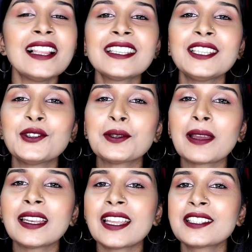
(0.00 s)
I'll see
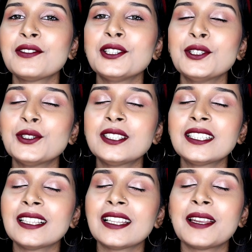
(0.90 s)
you in my next
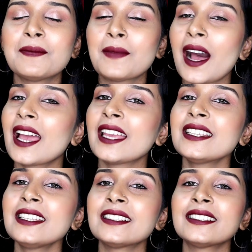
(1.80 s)
video. Till then,
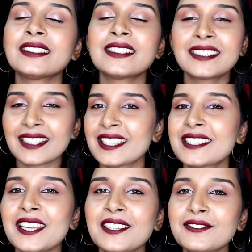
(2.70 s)
bye.
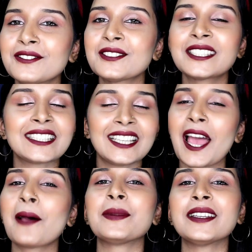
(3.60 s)
Stay safe,
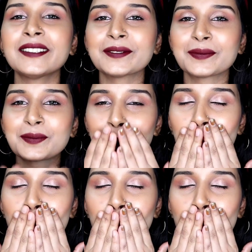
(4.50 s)
stay happy.